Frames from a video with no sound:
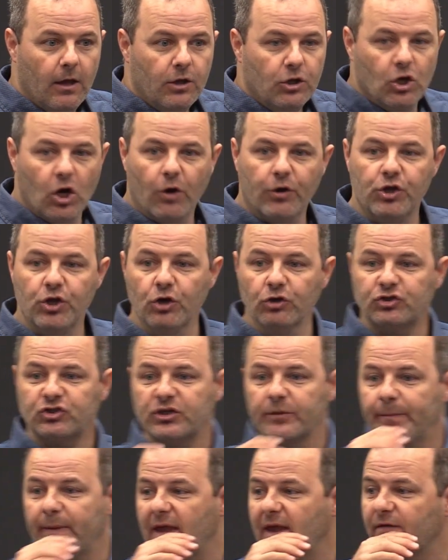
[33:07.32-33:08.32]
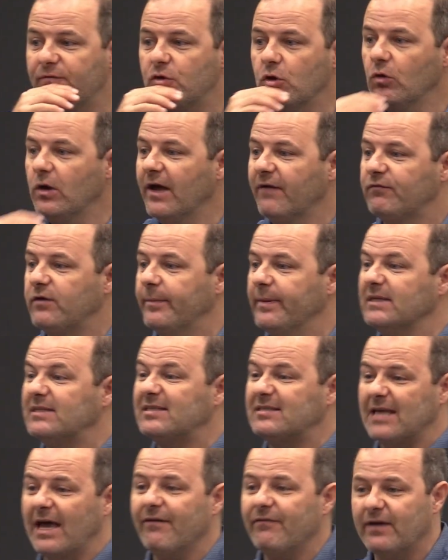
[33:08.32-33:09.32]
It used to be if you lived to be
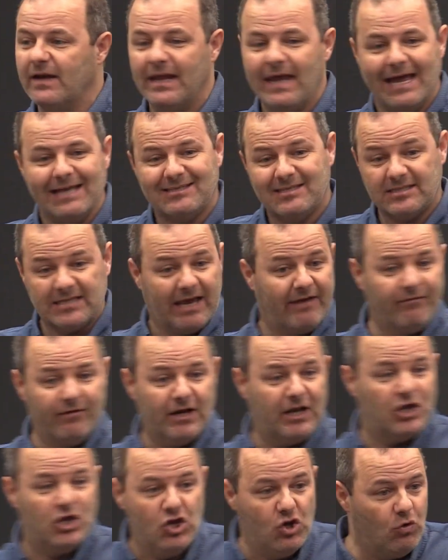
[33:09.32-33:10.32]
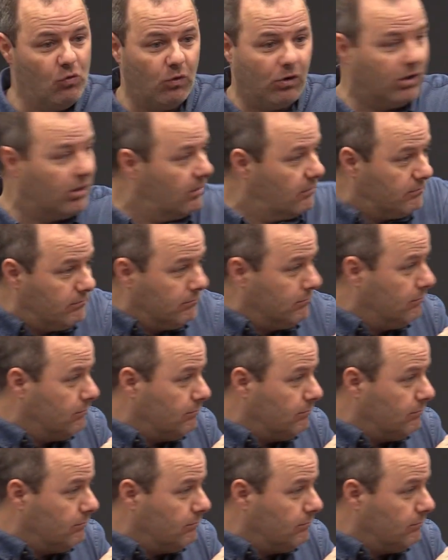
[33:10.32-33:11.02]
70, at 70 you were,